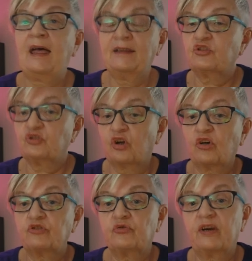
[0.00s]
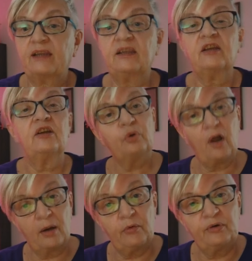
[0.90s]
and Star Trek to
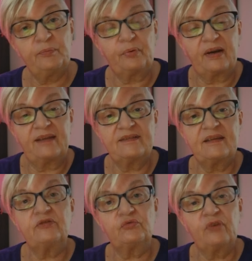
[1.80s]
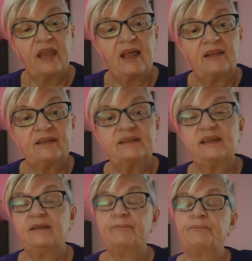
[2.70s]
our present
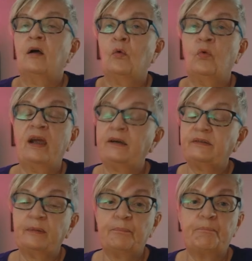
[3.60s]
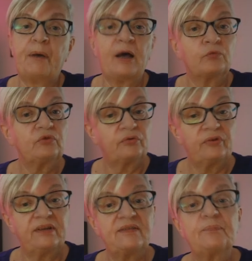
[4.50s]
reality, where the
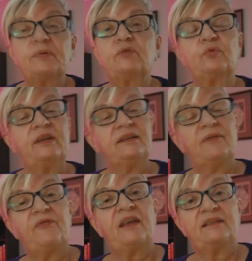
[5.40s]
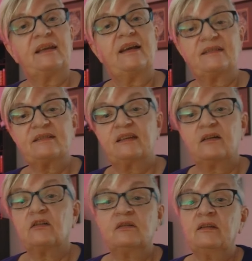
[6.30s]
boundaries between the
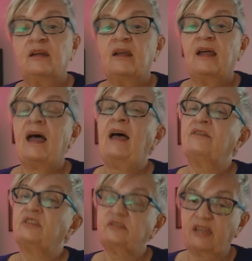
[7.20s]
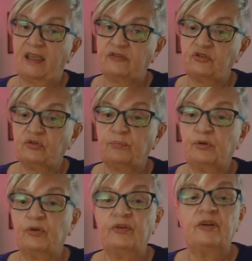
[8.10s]
fantastical and the
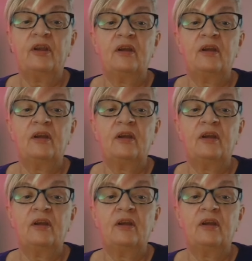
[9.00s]
tangible